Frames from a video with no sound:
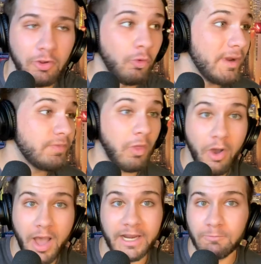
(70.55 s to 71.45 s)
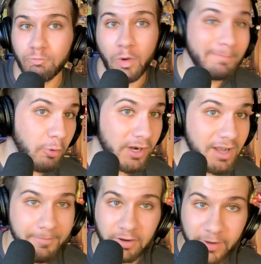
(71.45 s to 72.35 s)
We thought at one point a
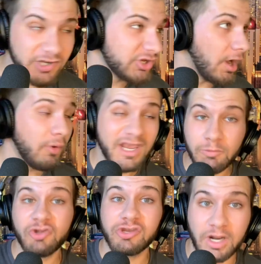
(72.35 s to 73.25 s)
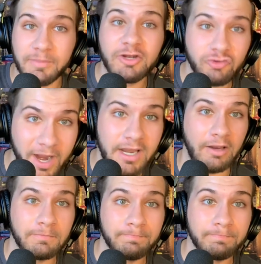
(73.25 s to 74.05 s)
couple of weeks ago he was going to be traded.